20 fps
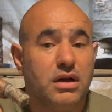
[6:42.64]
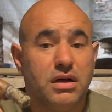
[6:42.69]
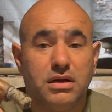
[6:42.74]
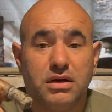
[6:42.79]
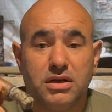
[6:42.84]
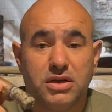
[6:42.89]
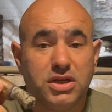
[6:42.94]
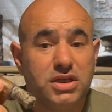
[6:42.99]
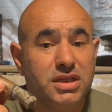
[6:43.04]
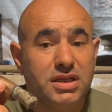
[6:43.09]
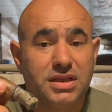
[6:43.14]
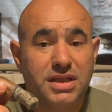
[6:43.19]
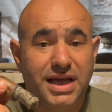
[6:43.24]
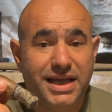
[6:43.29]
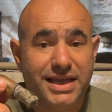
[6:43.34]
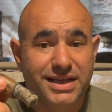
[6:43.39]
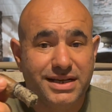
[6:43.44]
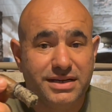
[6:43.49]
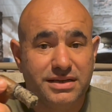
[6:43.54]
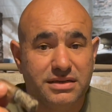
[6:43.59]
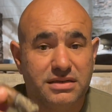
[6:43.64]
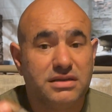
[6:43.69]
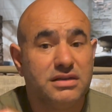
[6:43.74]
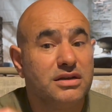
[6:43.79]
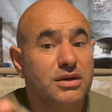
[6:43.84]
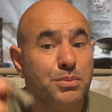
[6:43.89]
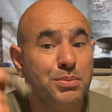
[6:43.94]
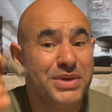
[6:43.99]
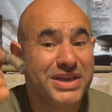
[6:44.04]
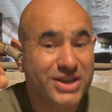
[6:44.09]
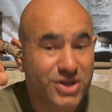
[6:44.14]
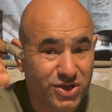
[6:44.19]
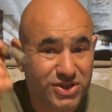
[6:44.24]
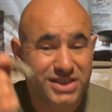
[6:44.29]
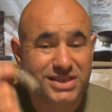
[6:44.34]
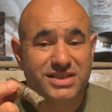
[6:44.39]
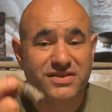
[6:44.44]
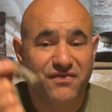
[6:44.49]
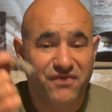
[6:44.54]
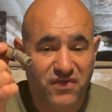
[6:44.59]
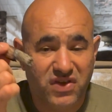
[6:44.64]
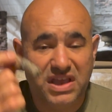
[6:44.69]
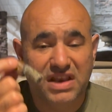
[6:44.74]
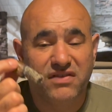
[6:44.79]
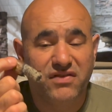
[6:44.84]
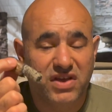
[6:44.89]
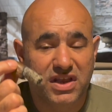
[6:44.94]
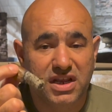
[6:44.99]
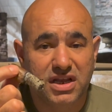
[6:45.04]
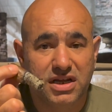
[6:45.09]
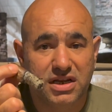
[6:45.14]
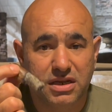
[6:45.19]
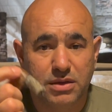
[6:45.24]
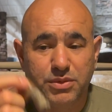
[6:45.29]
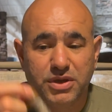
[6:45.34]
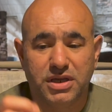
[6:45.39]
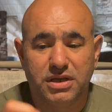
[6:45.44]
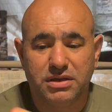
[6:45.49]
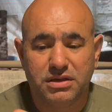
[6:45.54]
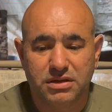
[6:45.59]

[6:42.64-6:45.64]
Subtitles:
really like, because it's very, very creamy.